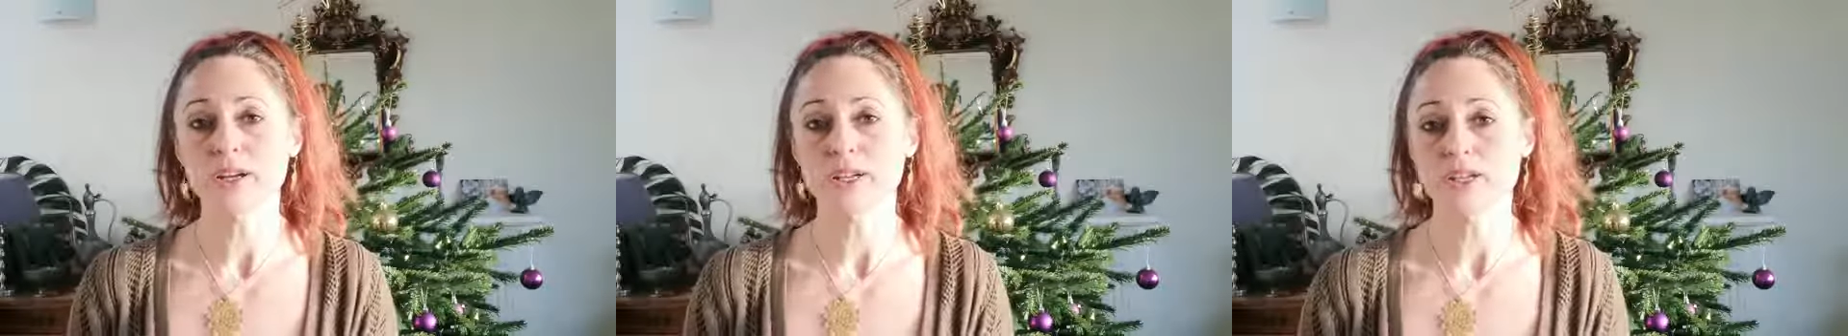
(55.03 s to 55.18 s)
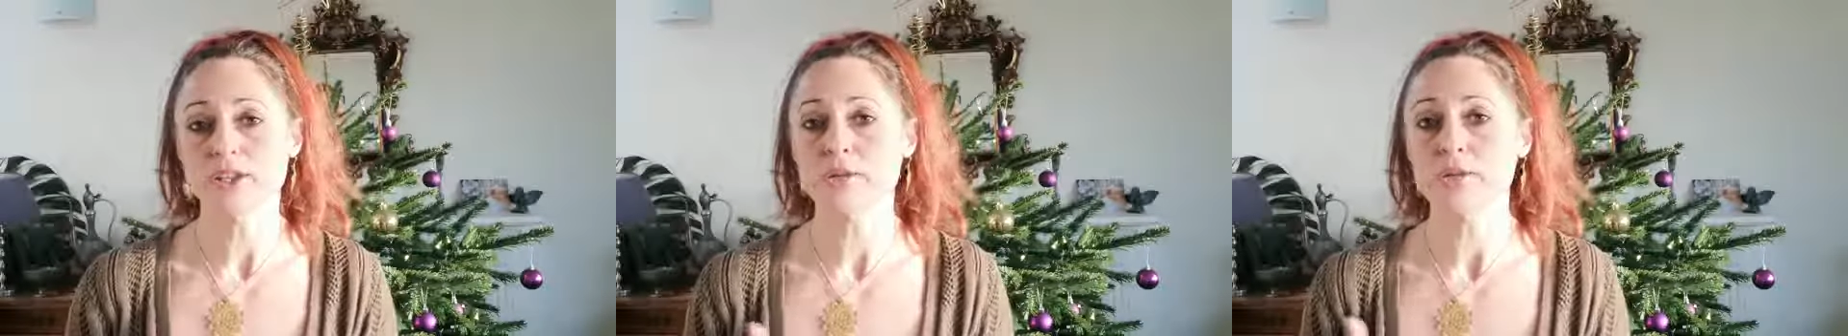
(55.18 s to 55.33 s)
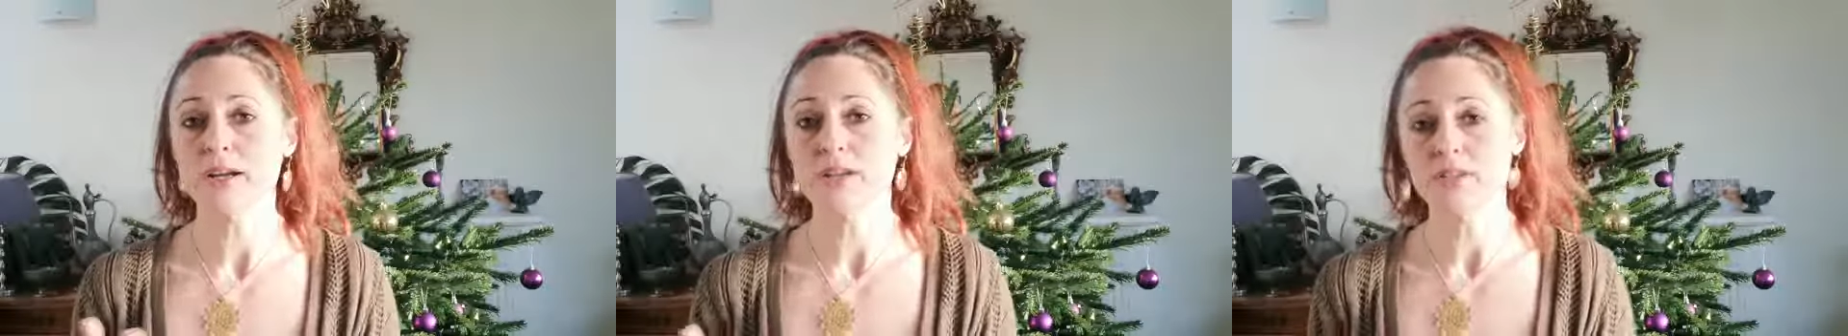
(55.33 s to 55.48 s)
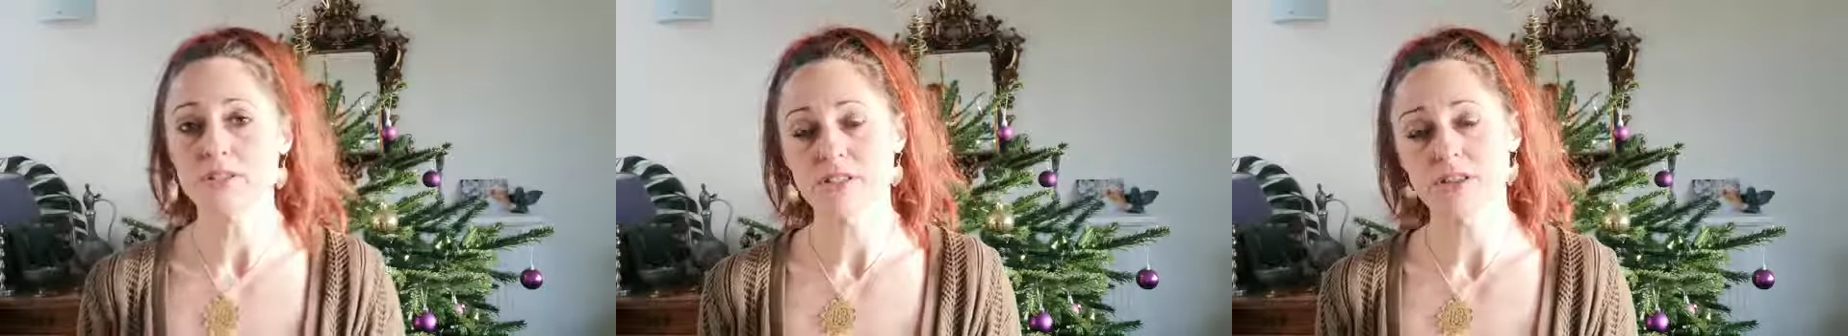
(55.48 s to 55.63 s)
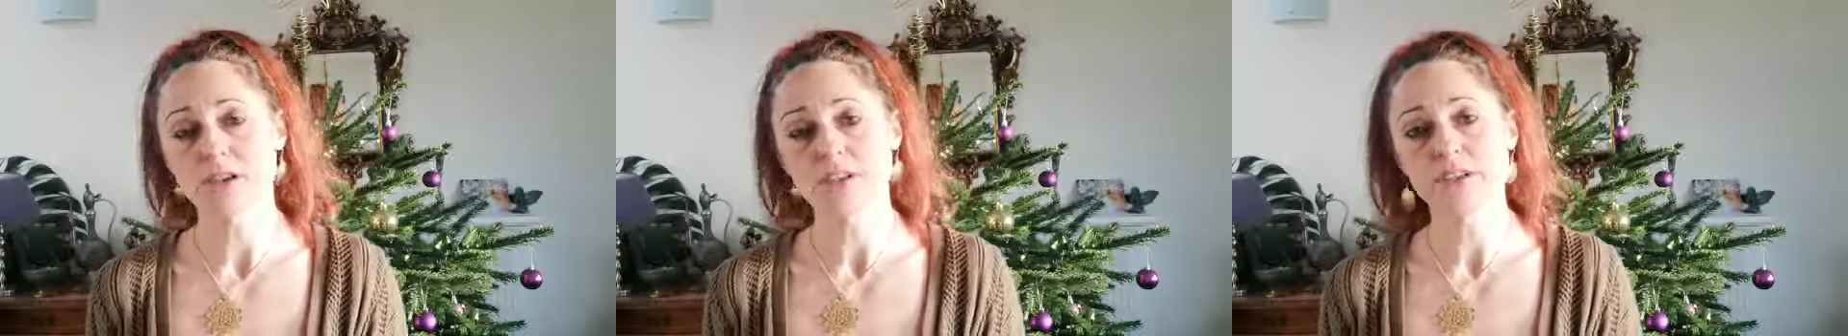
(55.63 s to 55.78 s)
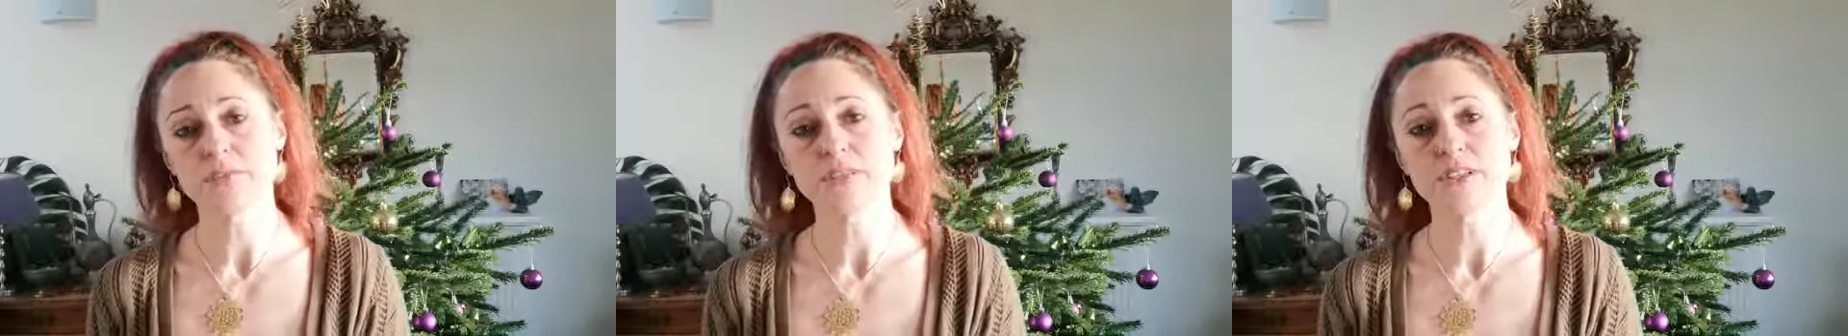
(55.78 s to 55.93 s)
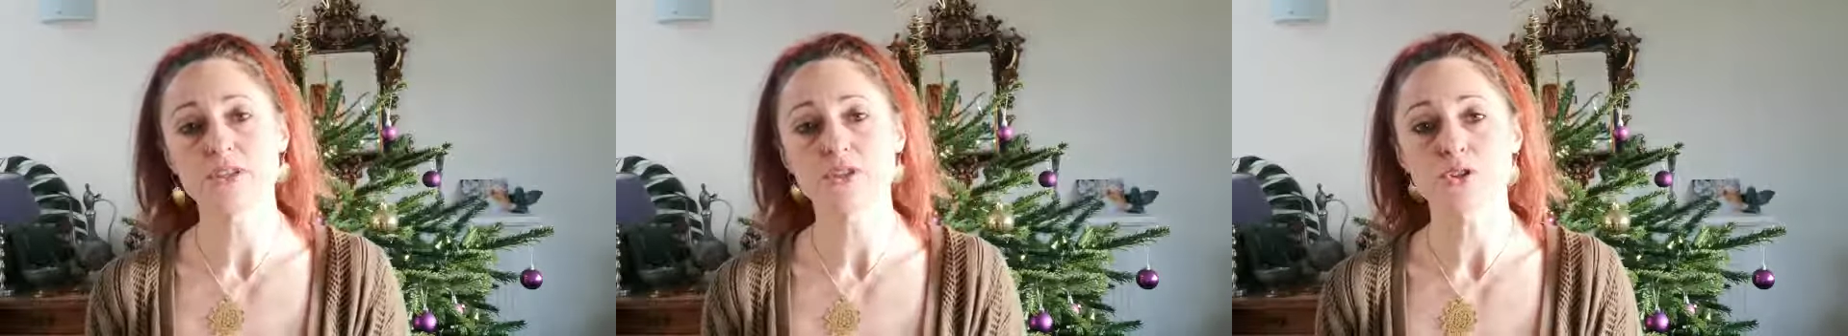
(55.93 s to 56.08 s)
I do outside
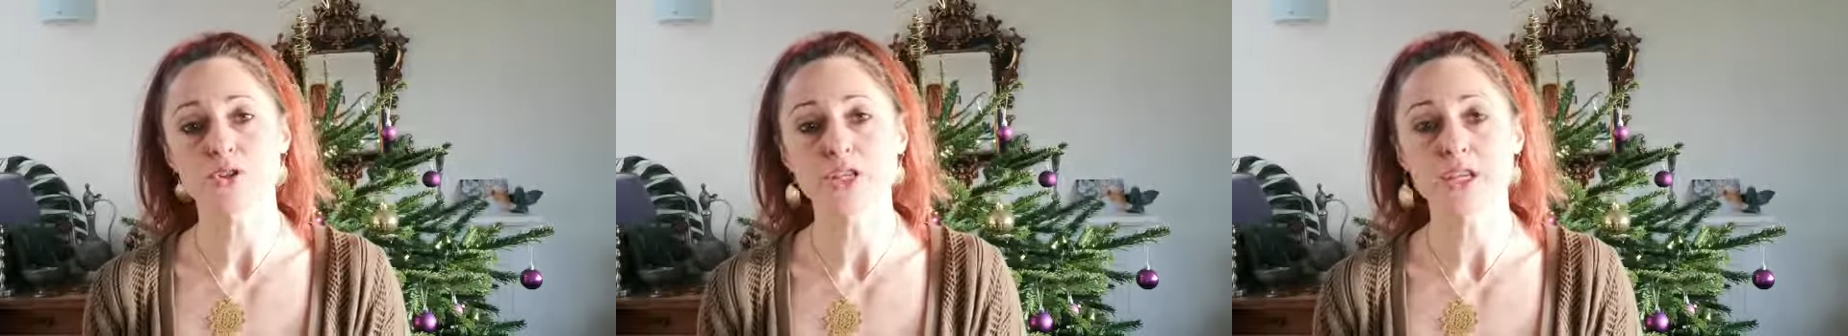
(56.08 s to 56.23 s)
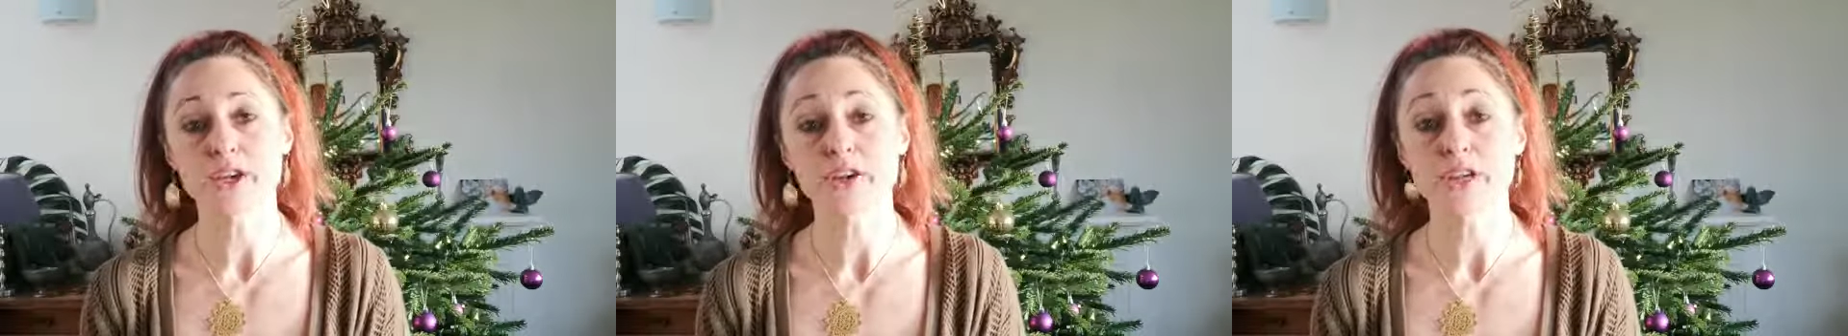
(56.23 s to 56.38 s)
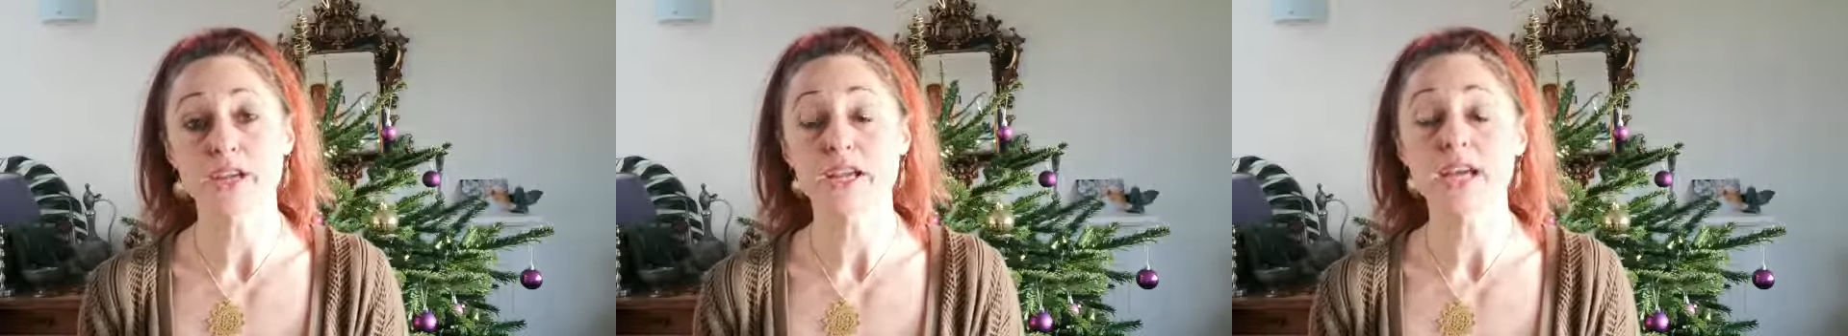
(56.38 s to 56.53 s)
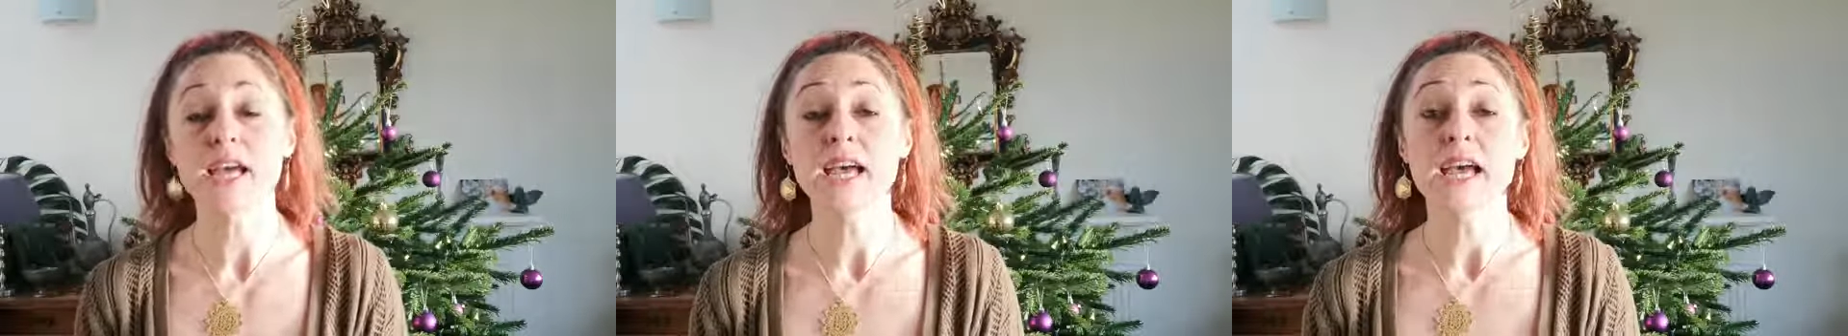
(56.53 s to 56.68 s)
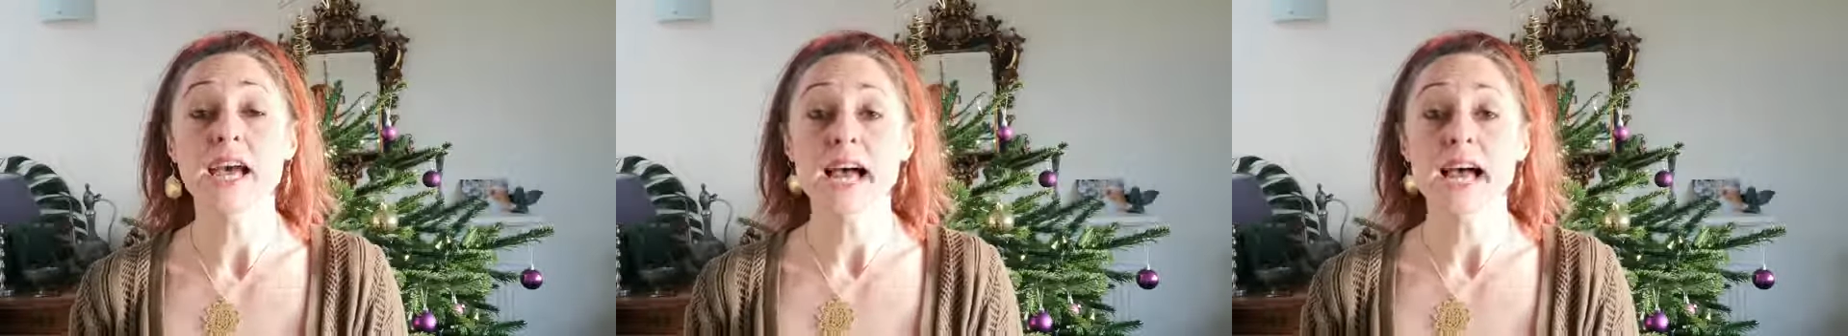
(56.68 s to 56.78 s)
of Enjoy Yoga,